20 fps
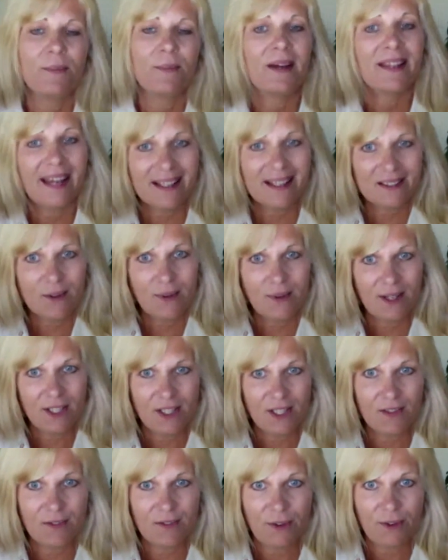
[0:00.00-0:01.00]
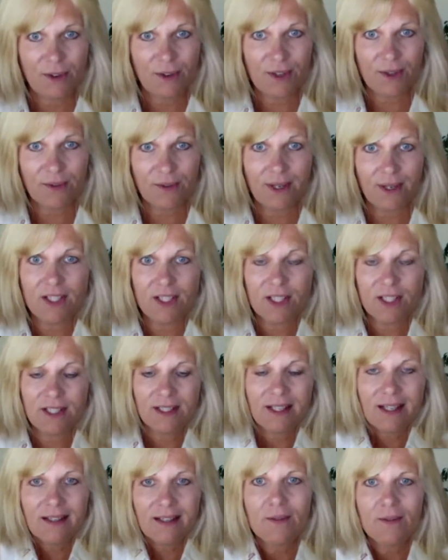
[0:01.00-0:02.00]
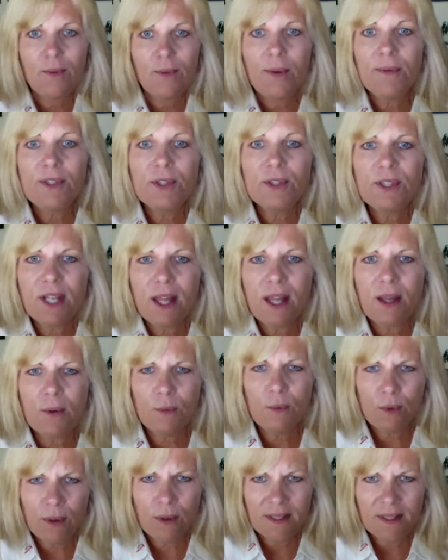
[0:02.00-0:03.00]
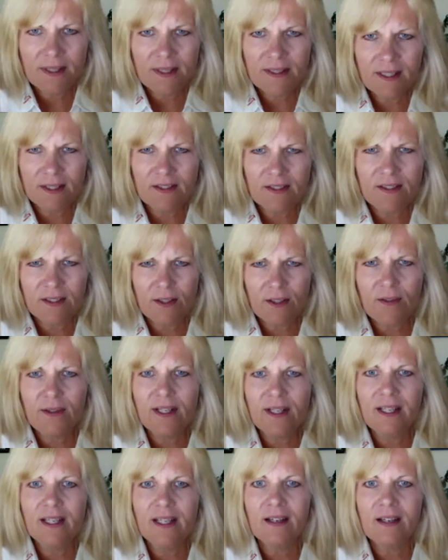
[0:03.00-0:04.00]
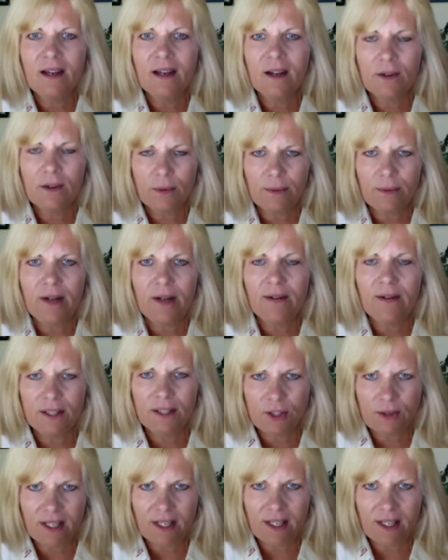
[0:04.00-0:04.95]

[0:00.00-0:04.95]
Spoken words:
last question for you, Gretchen, what would you tell a woman considering a career in the trucking